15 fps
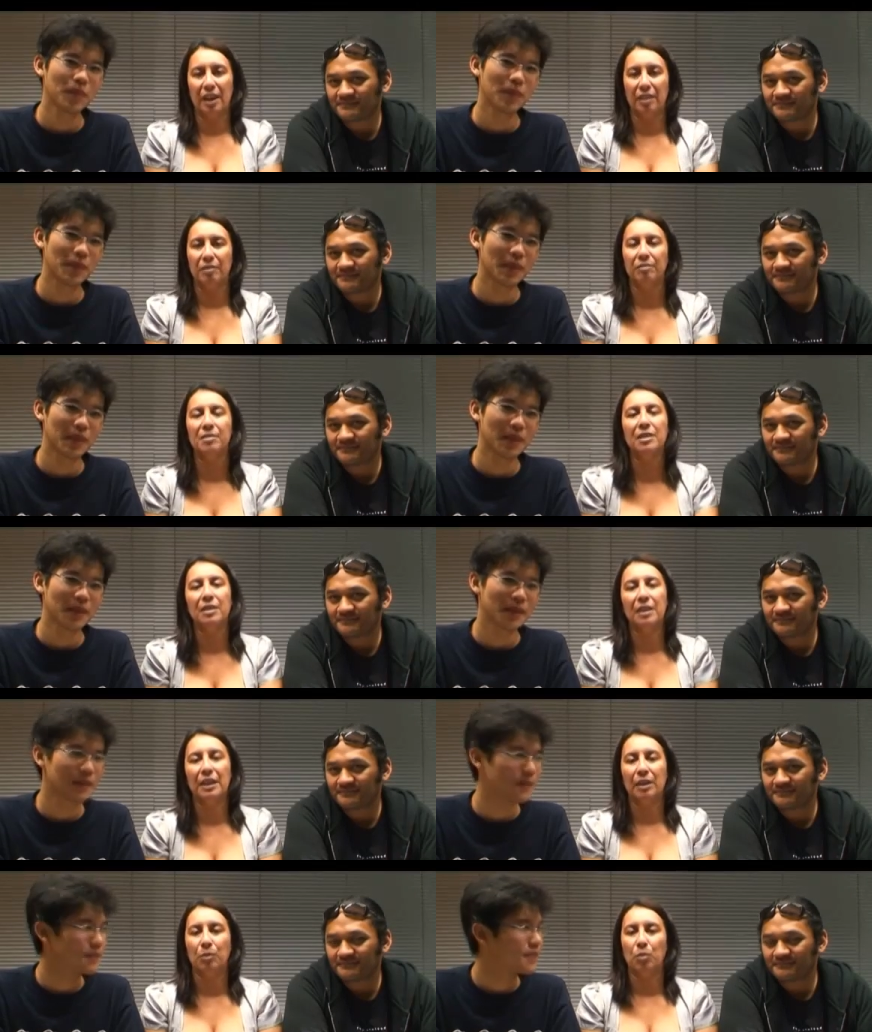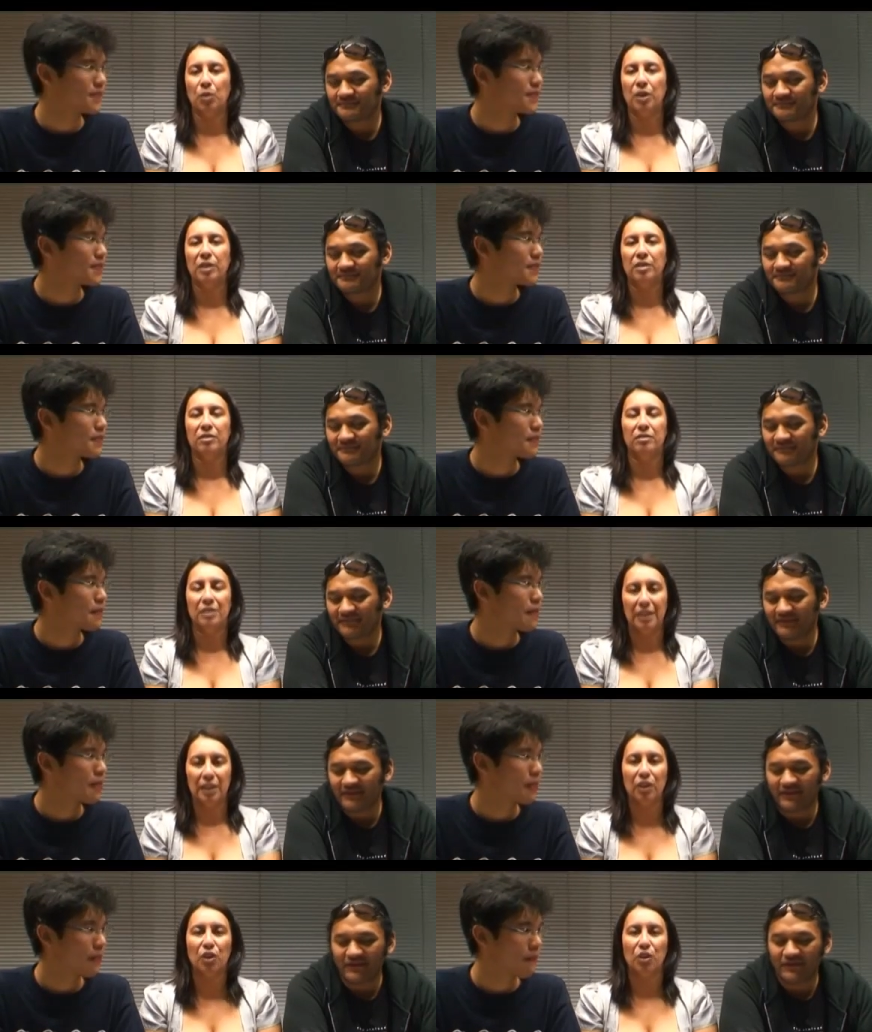Speaker 1: and let him win.
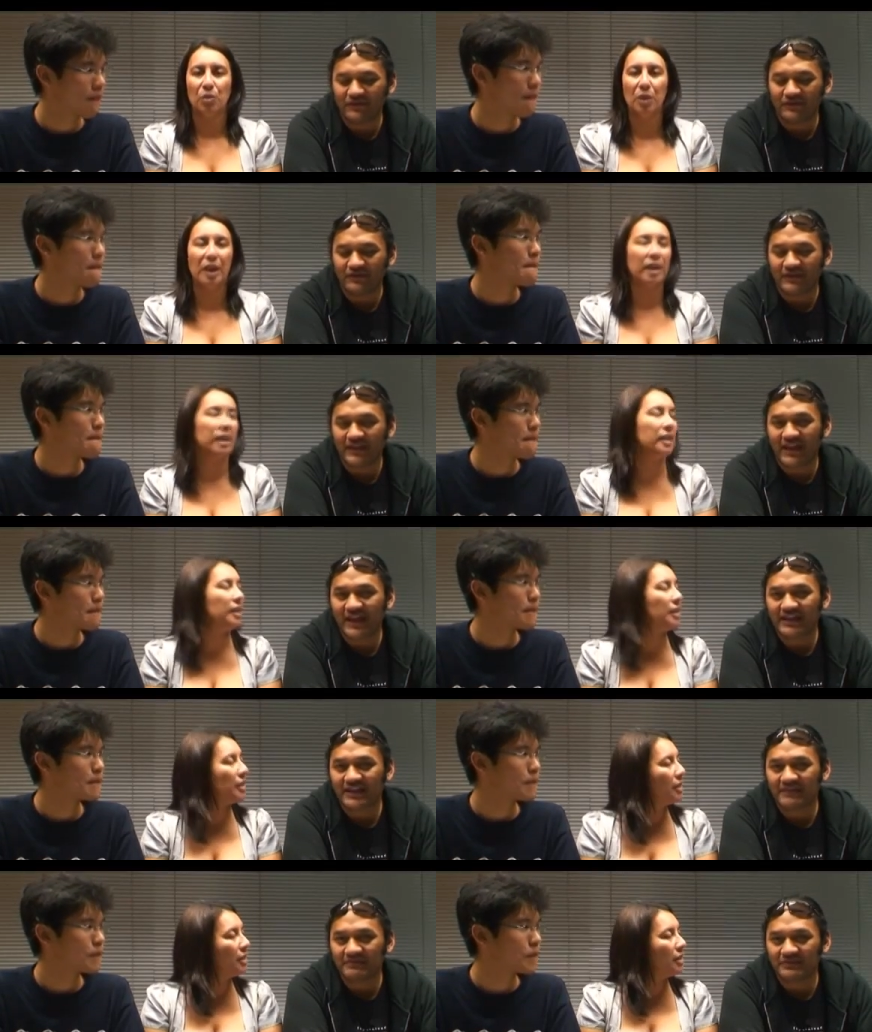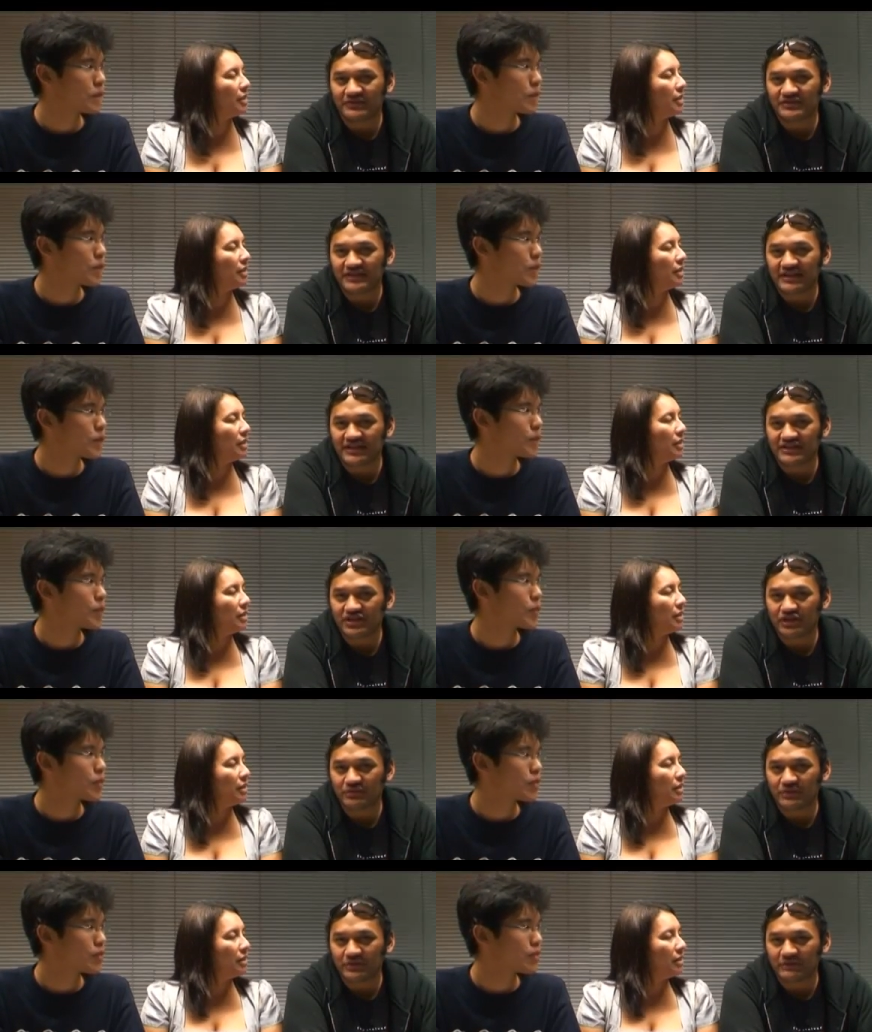
Speaker 2: No, he can't keep losing. He's
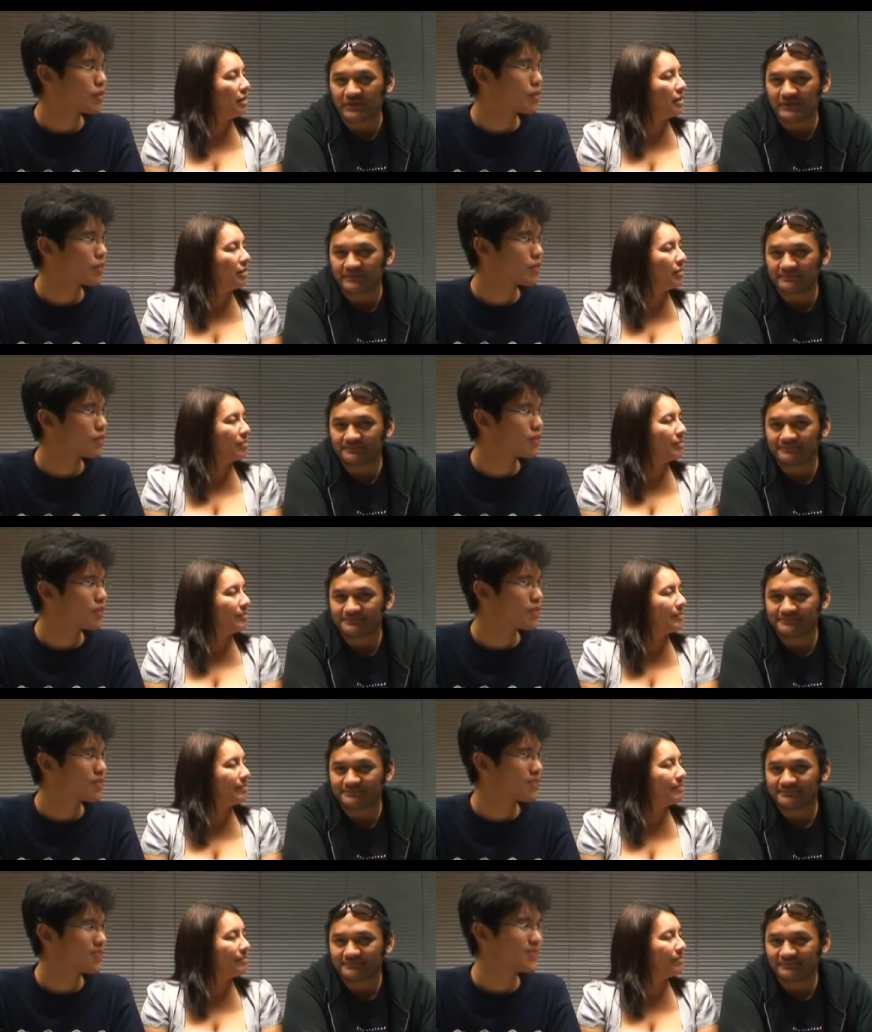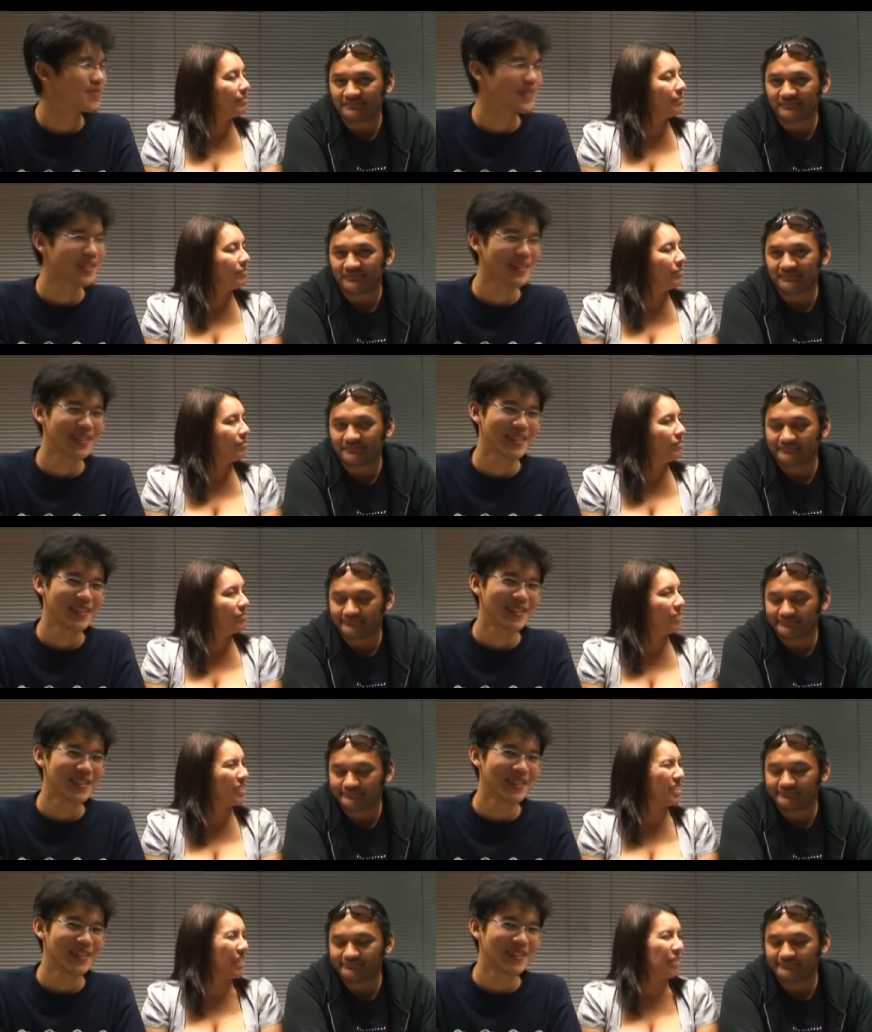got to win one.
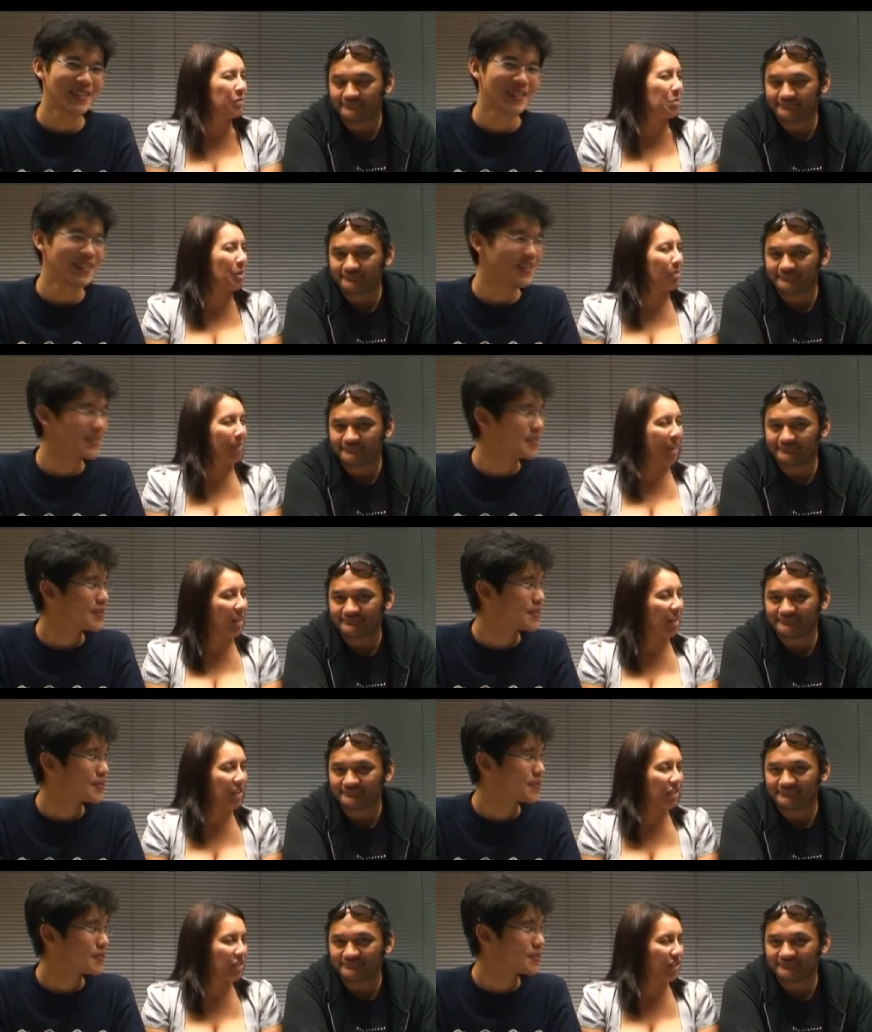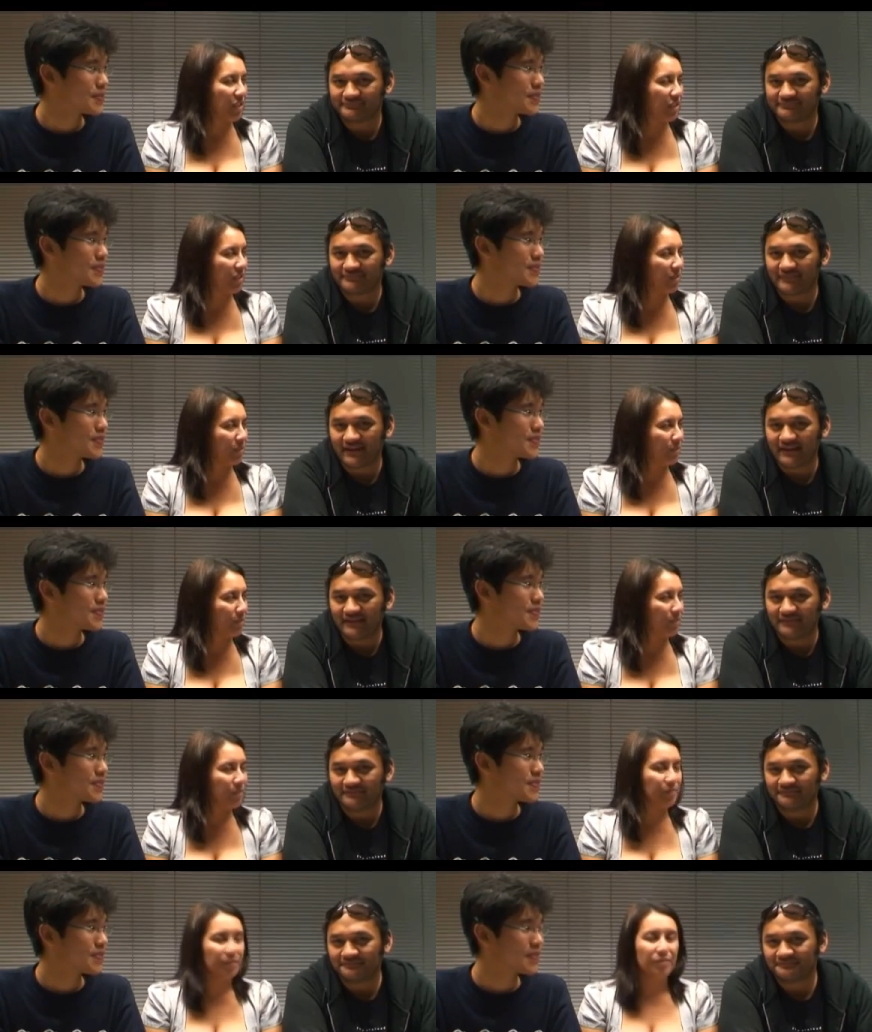
Speaker 1: Does it have to be a backlash though? Yeah.
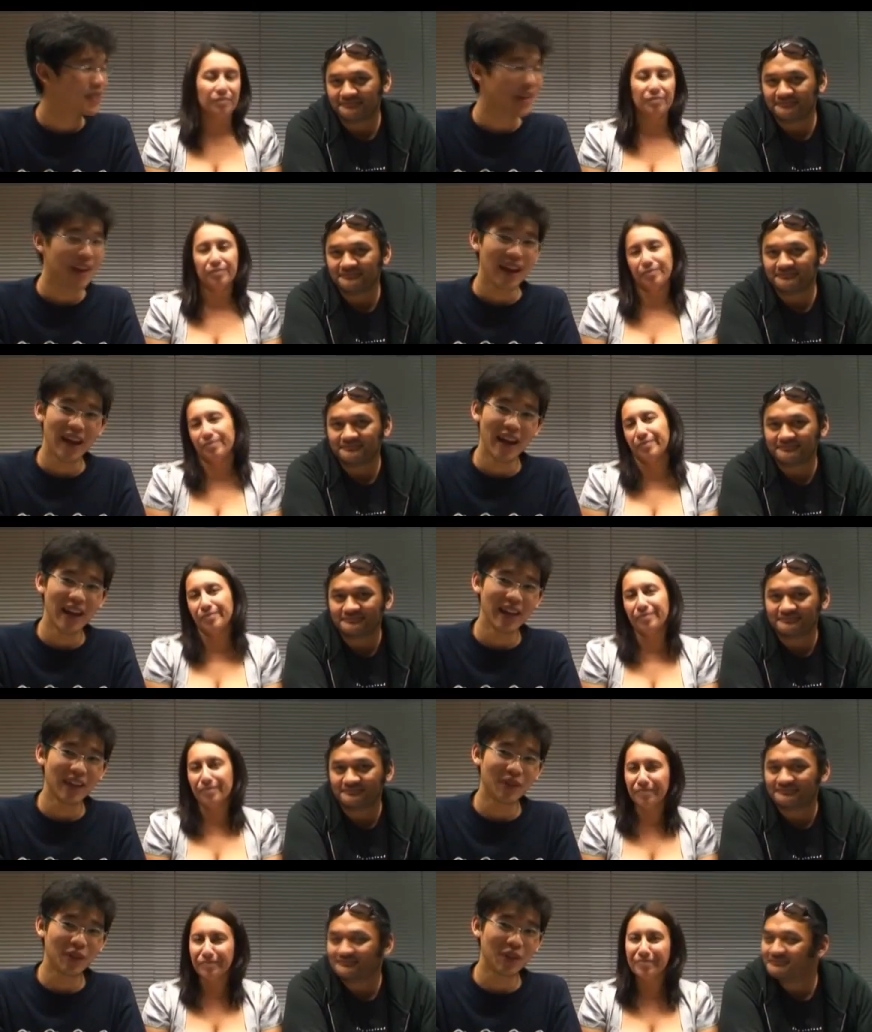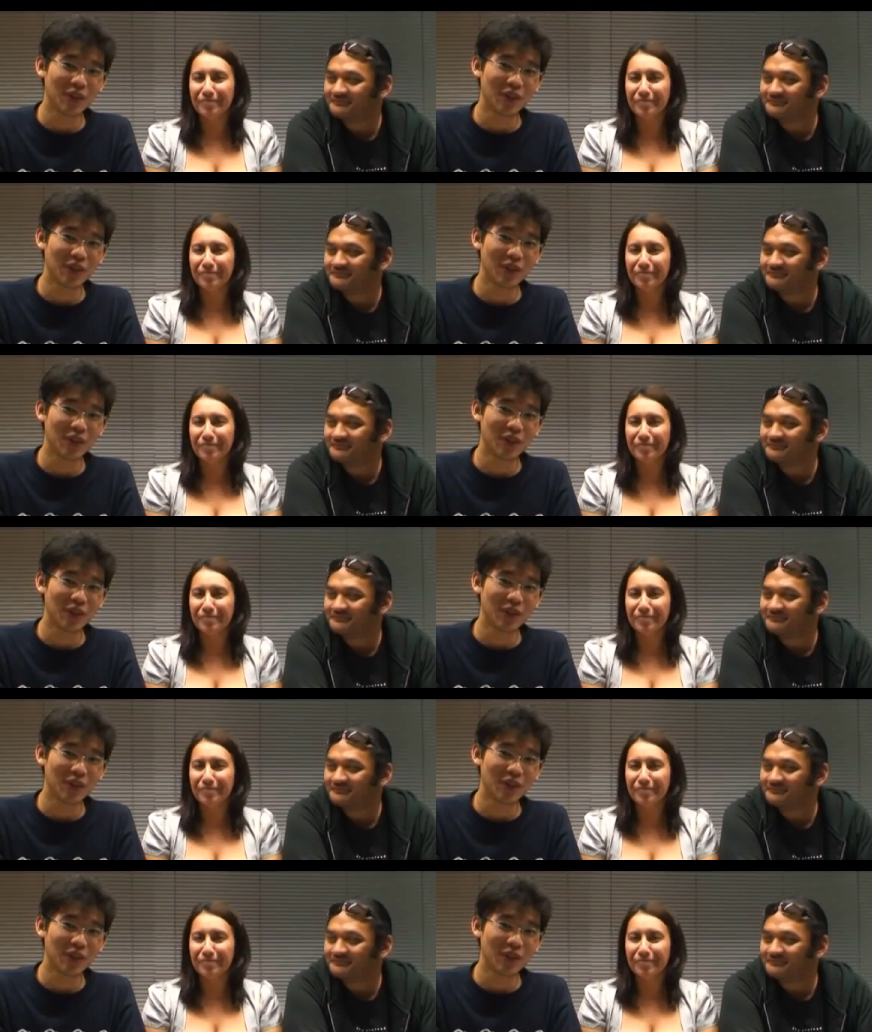
Speaker 2: And of